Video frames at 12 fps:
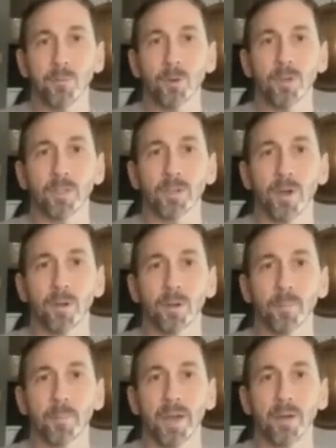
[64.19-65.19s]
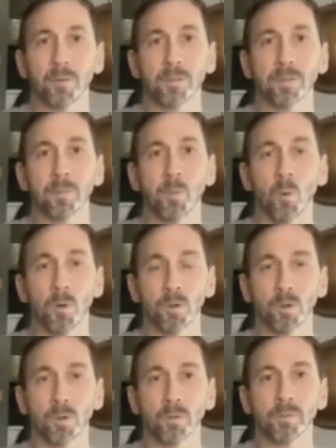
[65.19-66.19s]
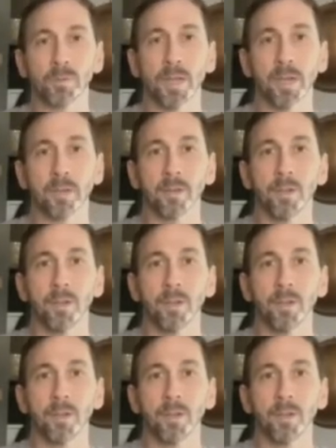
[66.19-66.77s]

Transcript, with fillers: we're going to talk about some hors d'oeuvres that